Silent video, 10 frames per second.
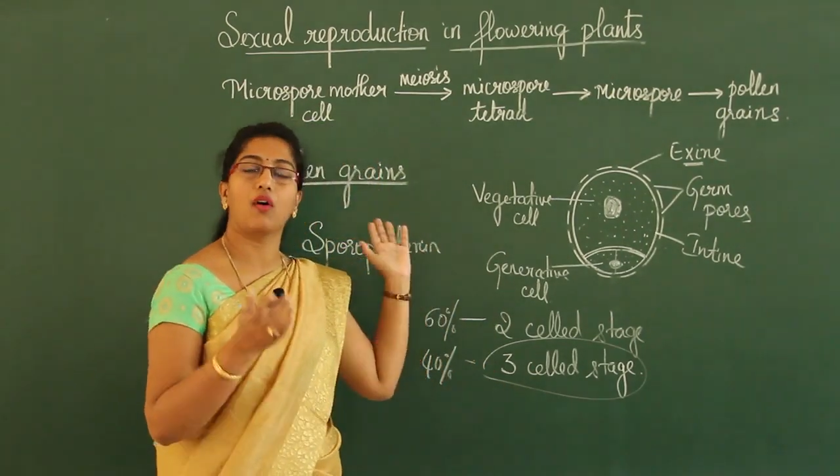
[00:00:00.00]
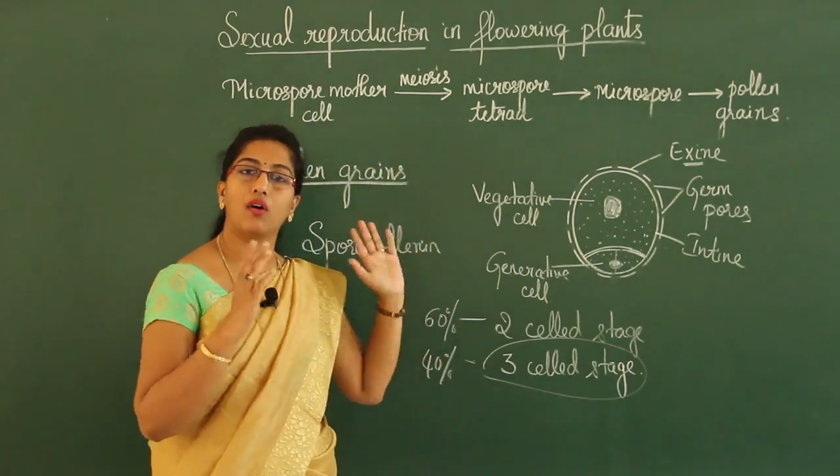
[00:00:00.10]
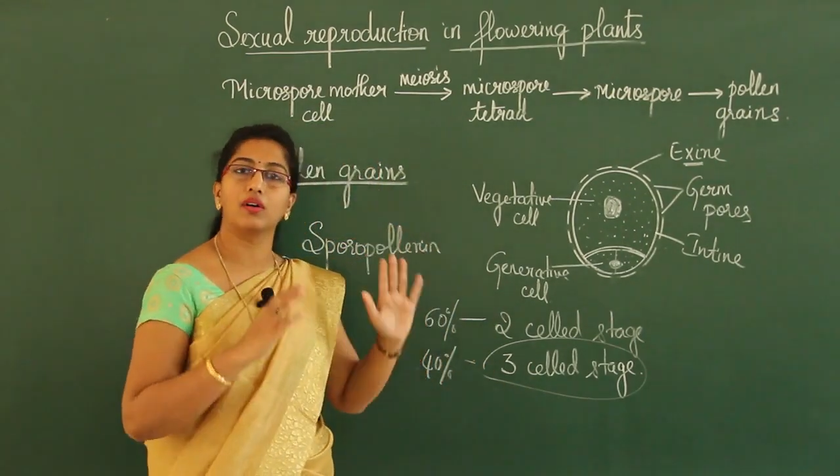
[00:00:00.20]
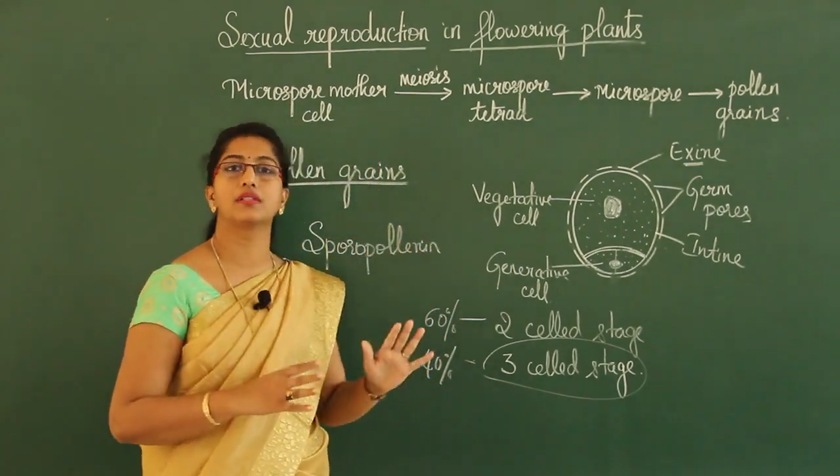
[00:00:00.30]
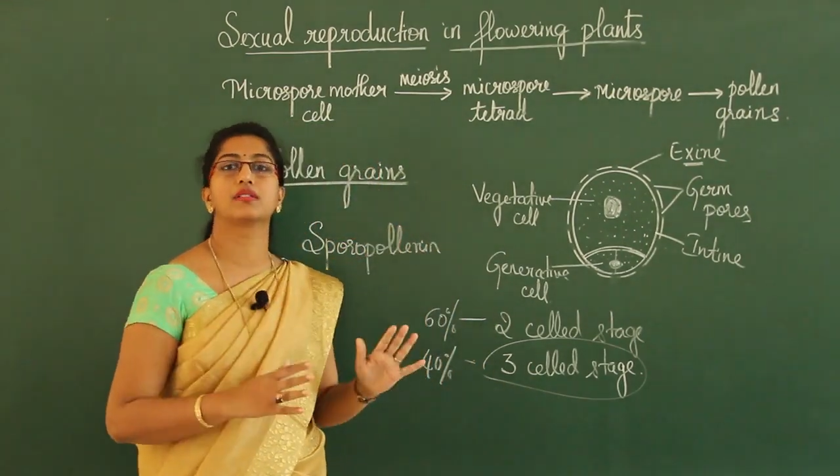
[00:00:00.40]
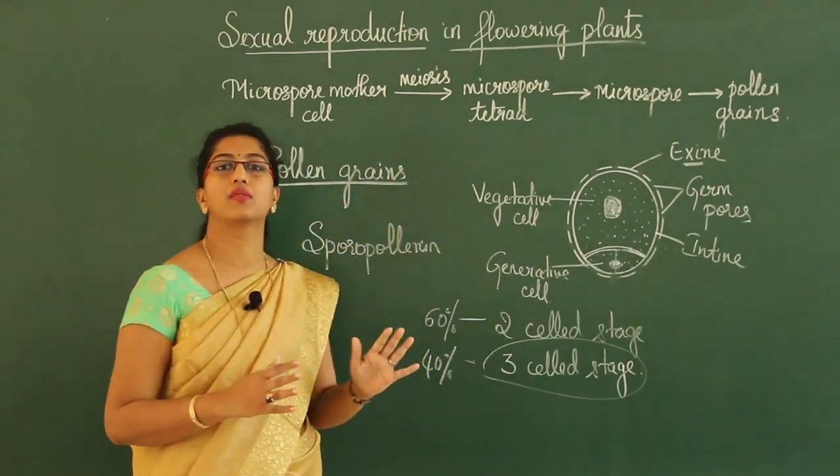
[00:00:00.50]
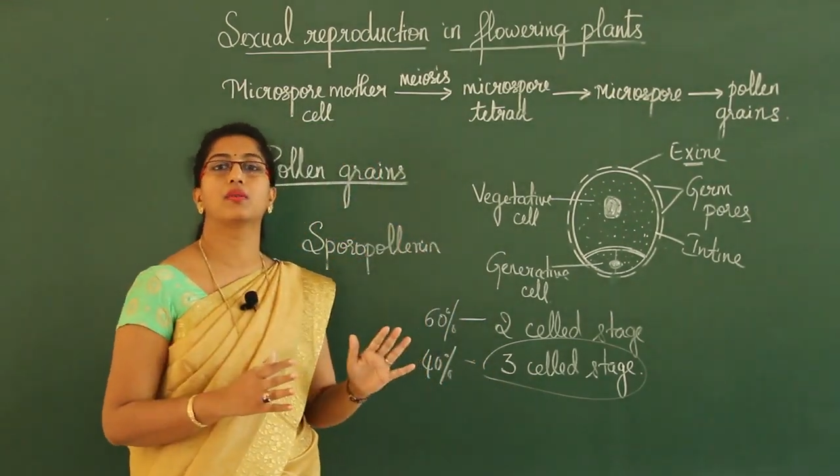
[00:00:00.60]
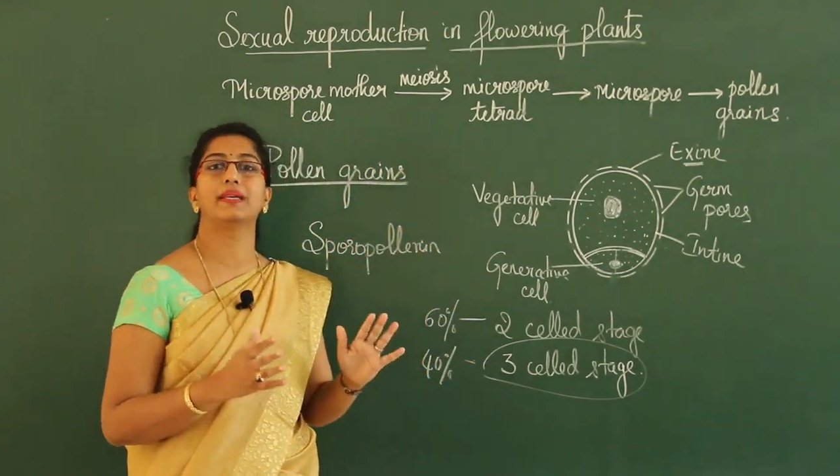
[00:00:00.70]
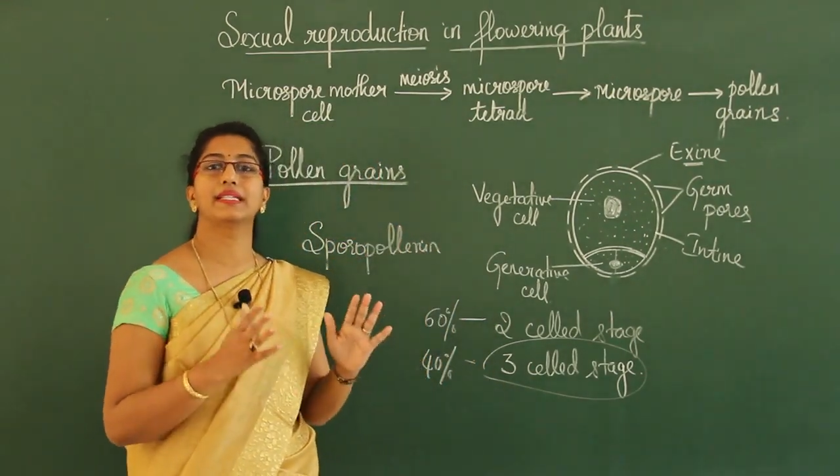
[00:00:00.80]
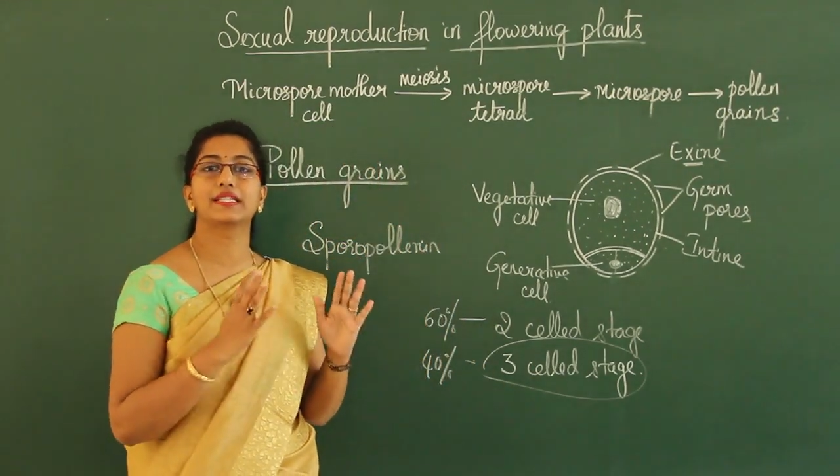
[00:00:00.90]
also
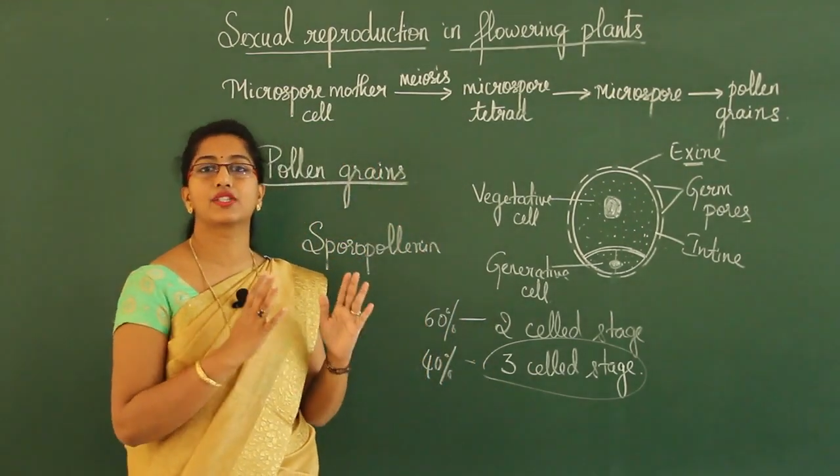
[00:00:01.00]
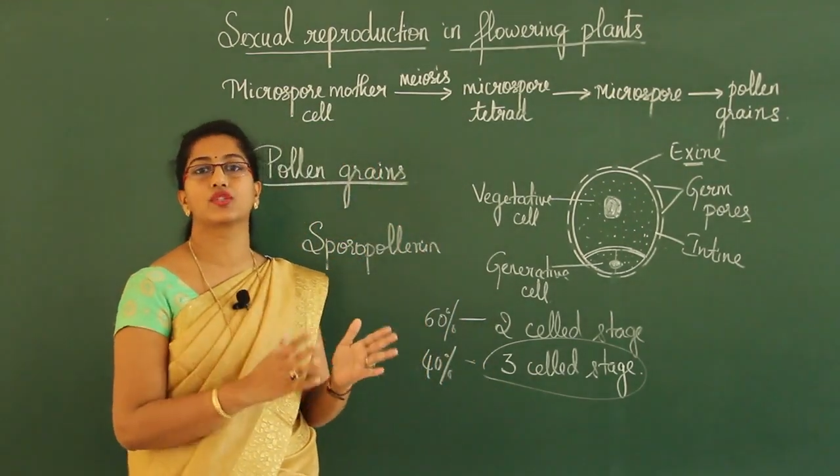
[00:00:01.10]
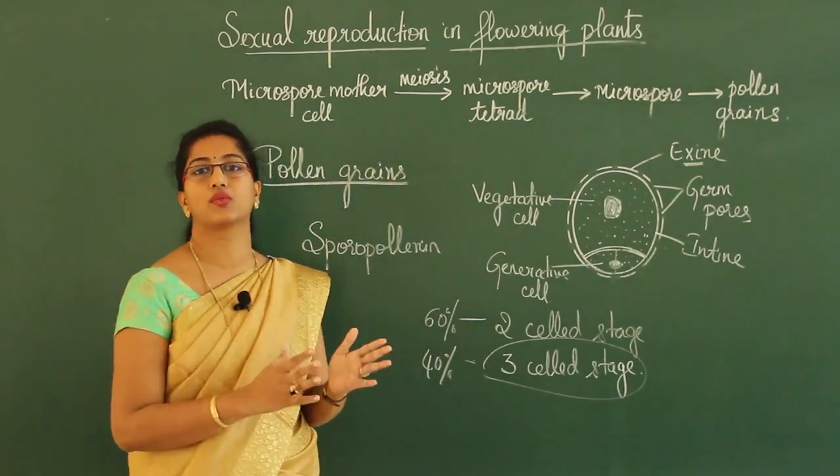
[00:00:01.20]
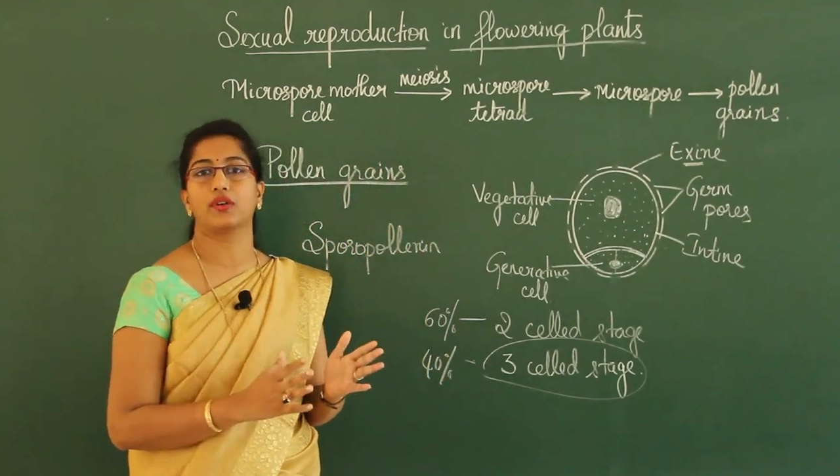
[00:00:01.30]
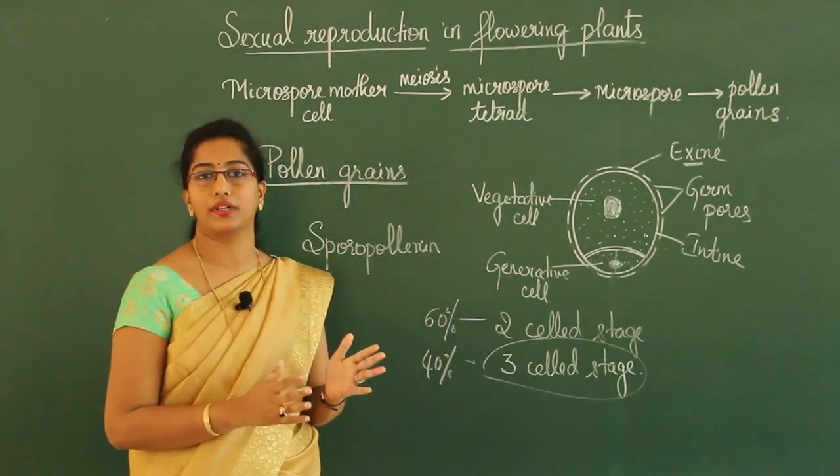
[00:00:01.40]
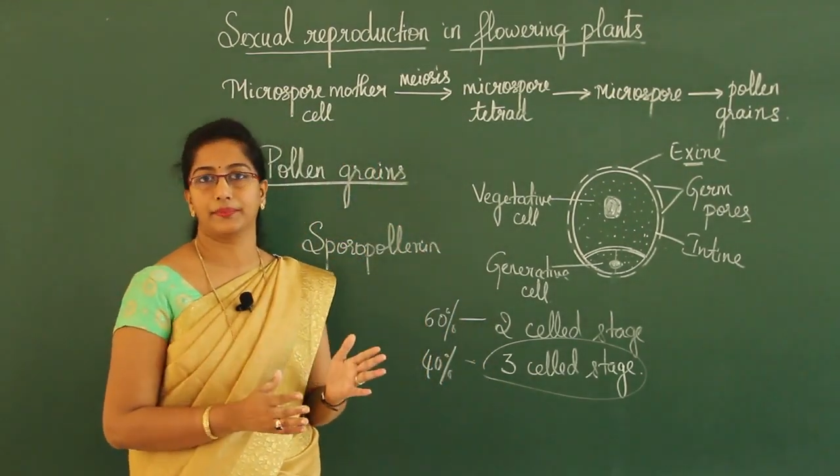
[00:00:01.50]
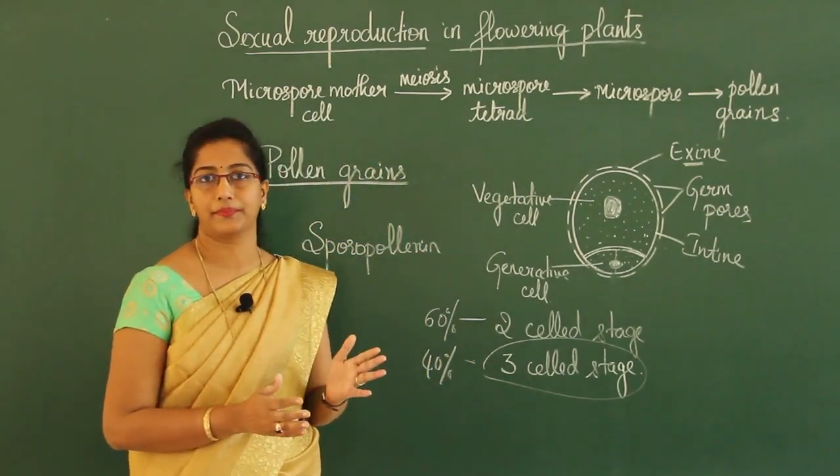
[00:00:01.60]
be stored.